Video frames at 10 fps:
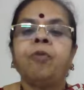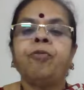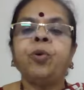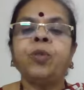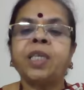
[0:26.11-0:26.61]
a
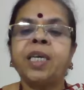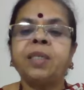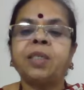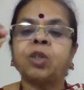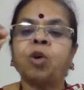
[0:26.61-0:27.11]
few
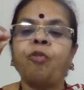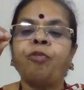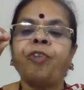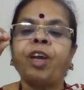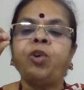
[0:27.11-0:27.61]
seeds
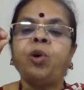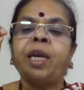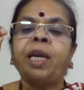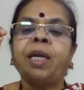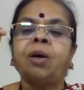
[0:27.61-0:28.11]
of
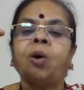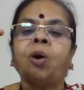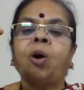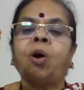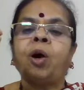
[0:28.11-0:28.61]
fenugreek
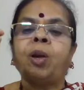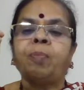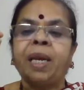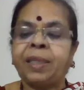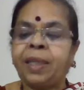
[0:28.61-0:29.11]
or
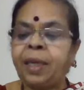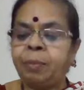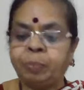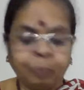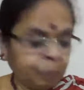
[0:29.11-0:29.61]
methi,
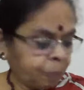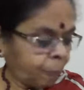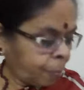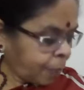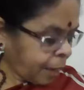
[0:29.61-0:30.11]

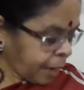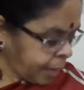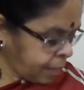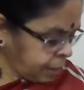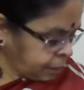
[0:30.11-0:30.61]

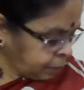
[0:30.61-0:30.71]
and